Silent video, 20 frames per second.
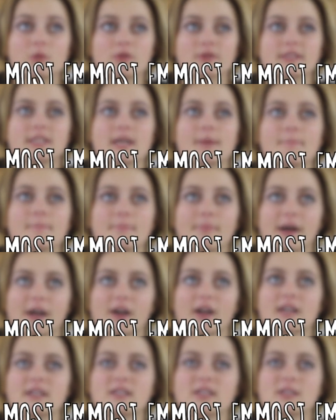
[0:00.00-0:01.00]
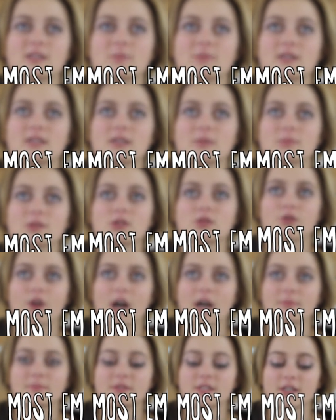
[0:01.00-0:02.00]
most embarrassed to be
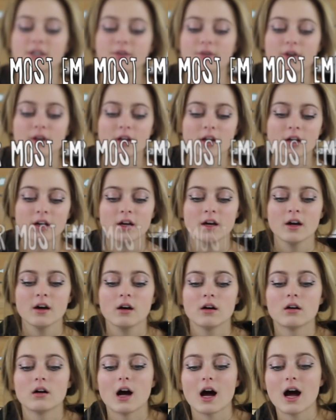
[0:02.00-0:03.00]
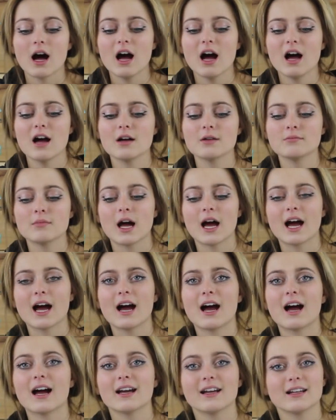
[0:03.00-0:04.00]
subscribed to um
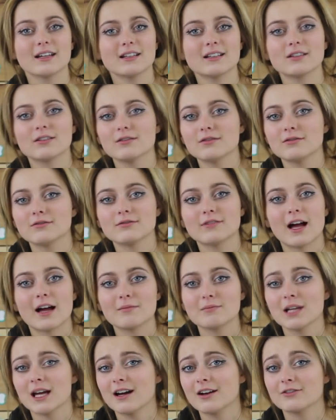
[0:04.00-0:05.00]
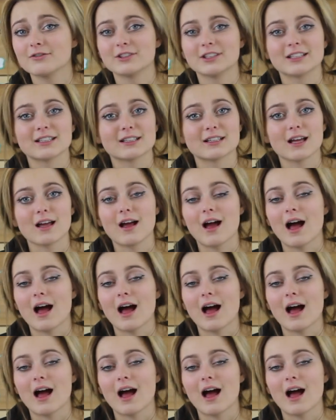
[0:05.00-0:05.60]
I don't I'm not really